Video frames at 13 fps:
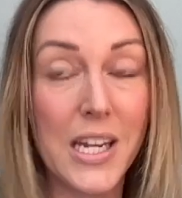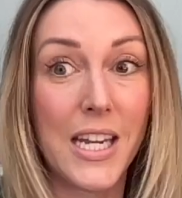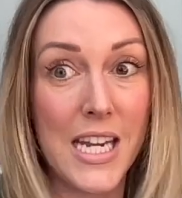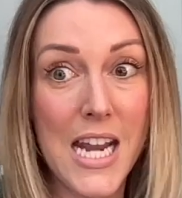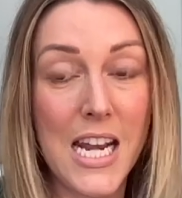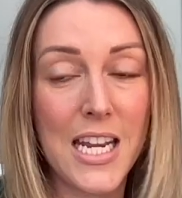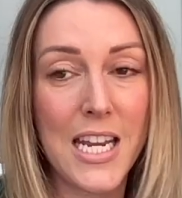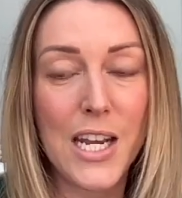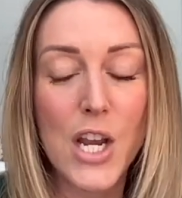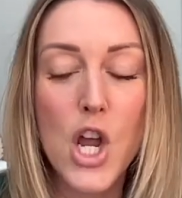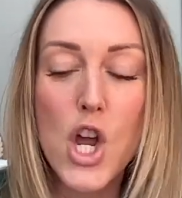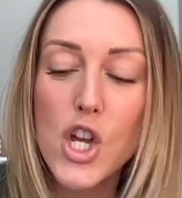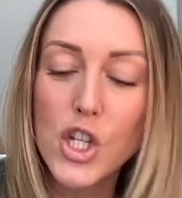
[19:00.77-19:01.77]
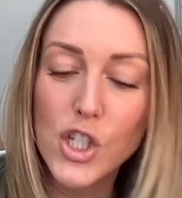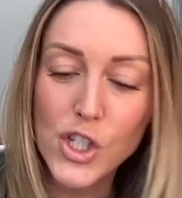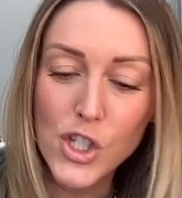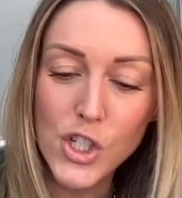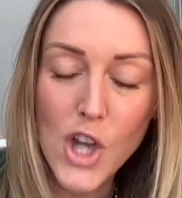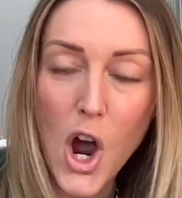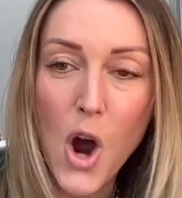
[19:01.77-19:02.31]
Canadian,
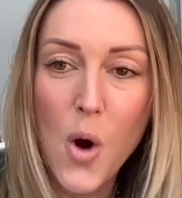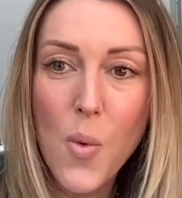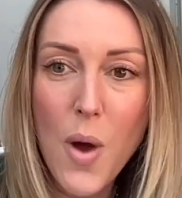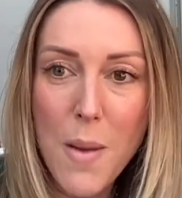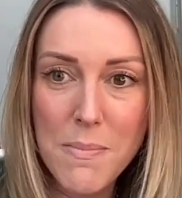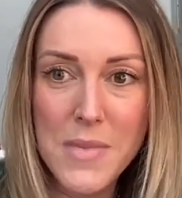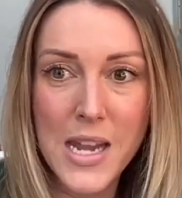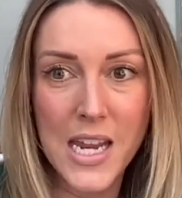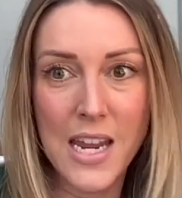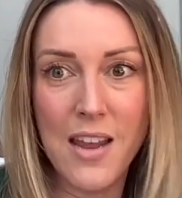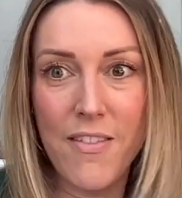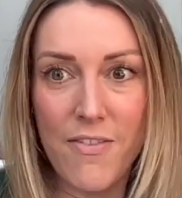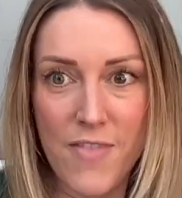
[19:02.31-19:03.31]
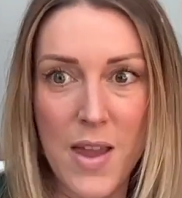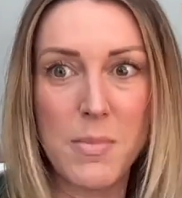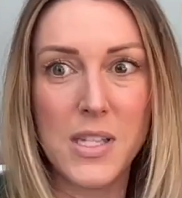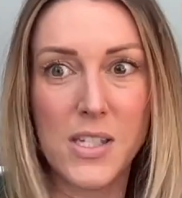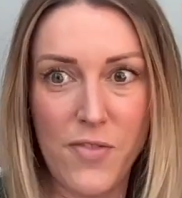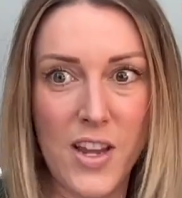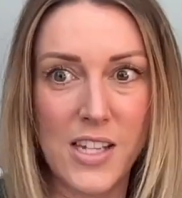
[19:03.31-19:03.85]
so many
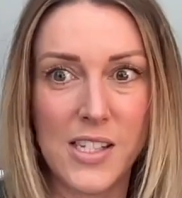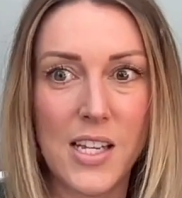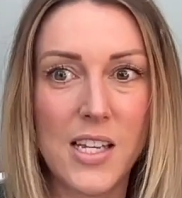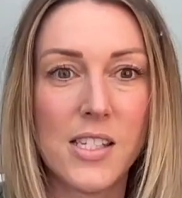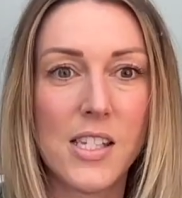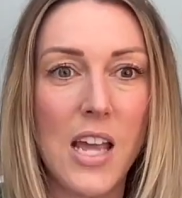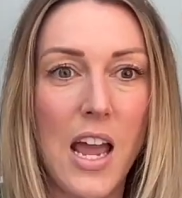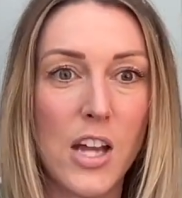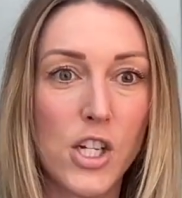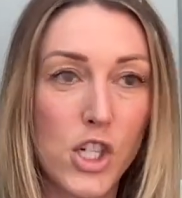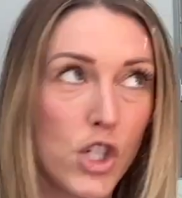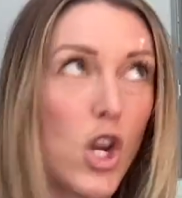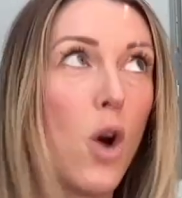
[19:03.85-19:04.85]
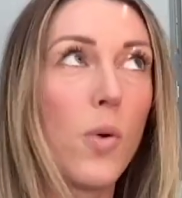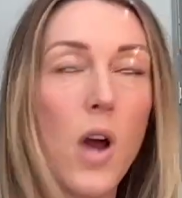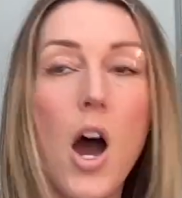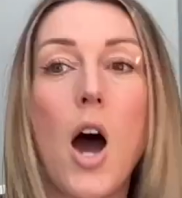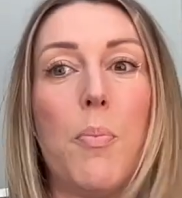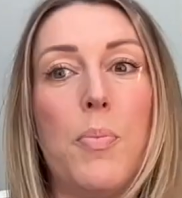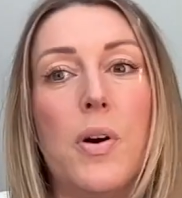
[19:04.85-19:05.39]
famous faces showed
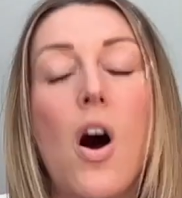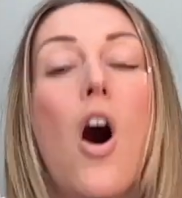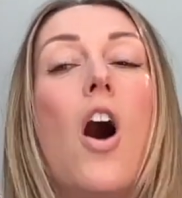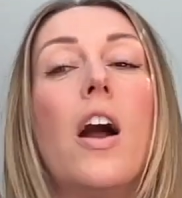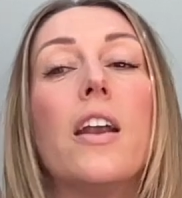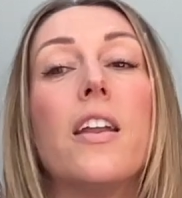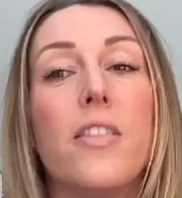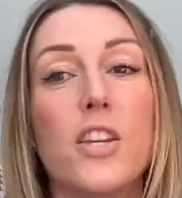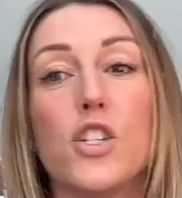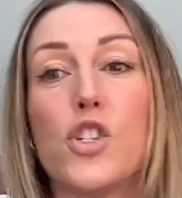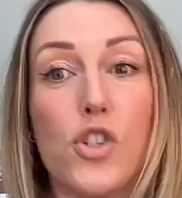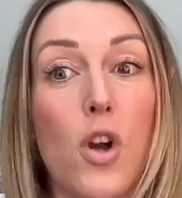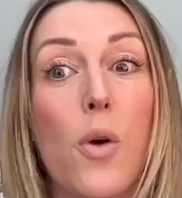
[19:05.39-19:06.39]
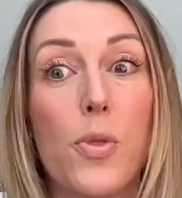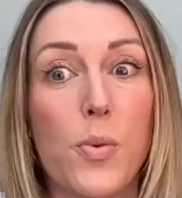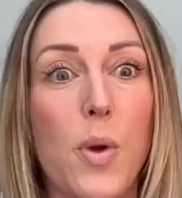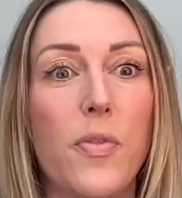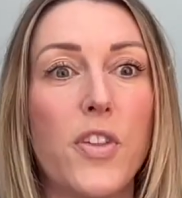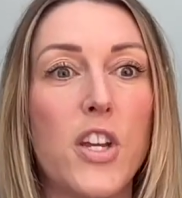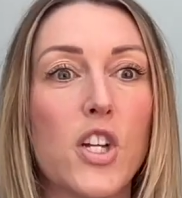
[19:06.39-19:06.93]
up on this show
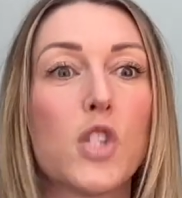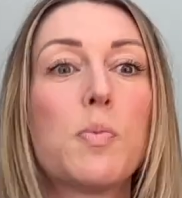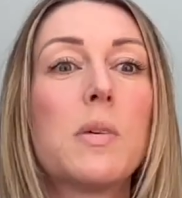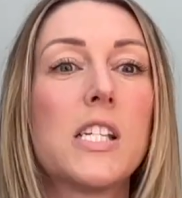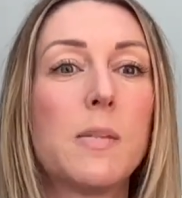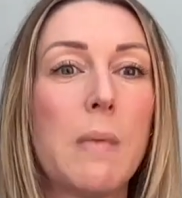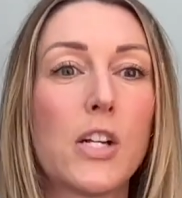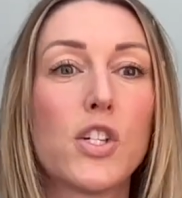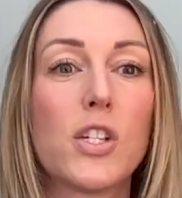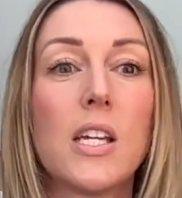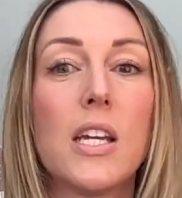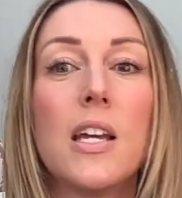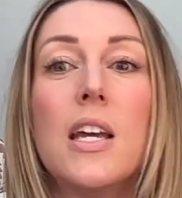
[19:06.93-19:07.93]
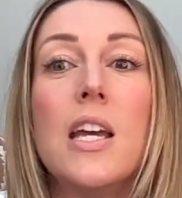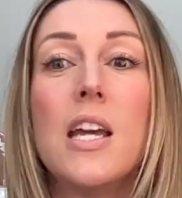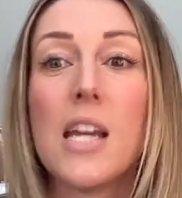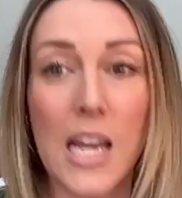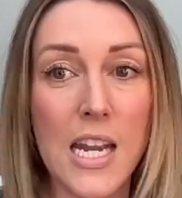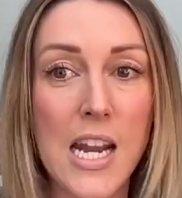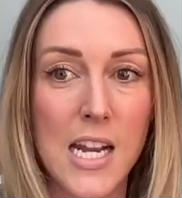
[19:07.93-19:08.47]
throughout the years, but especially
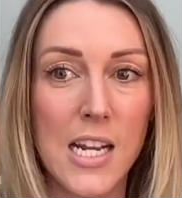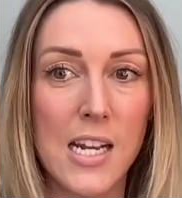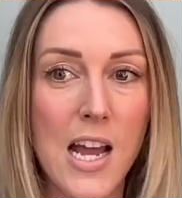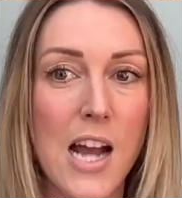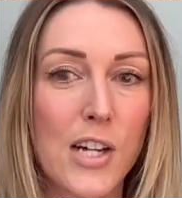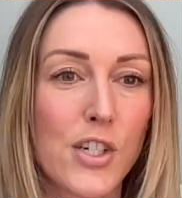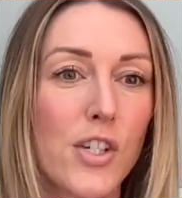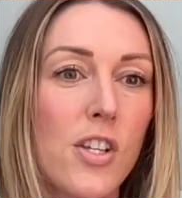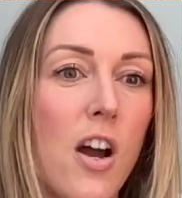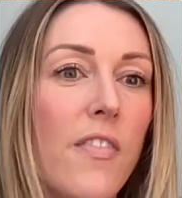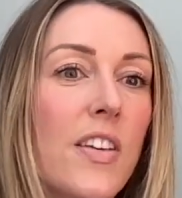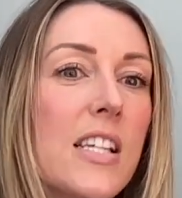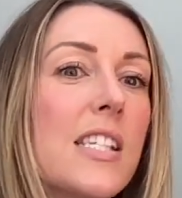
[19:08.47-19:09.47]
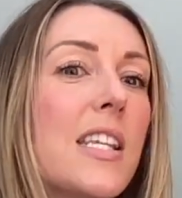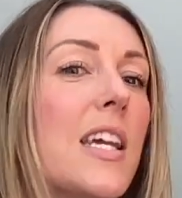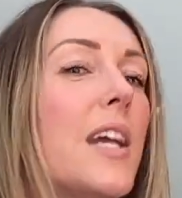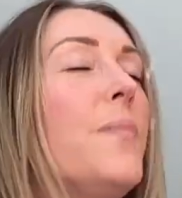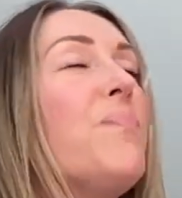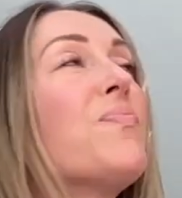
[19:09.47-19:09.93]
Canadian actors, obviously.